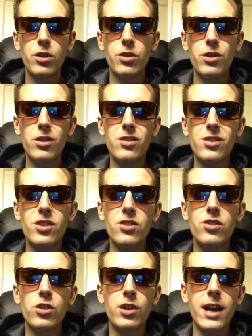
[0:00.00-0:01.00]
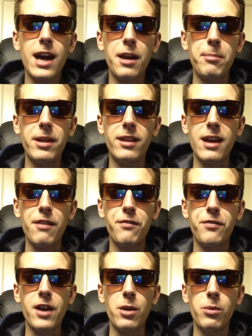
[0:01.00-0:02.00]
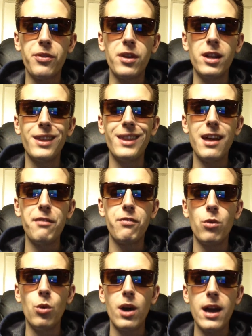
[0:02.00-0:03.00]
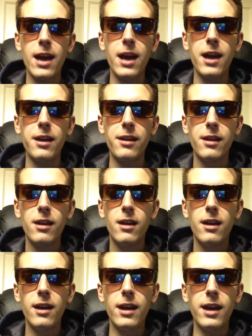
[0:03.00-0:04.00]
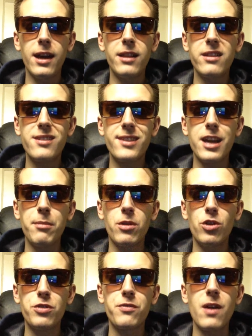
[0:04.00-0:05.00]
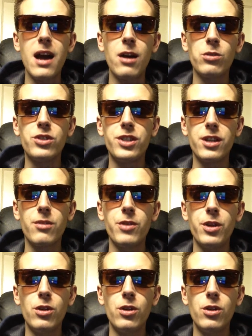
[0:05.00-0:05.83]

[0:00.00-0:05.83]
you know, just just look at him in that fight with a level head, and, and the same goes for Algieri.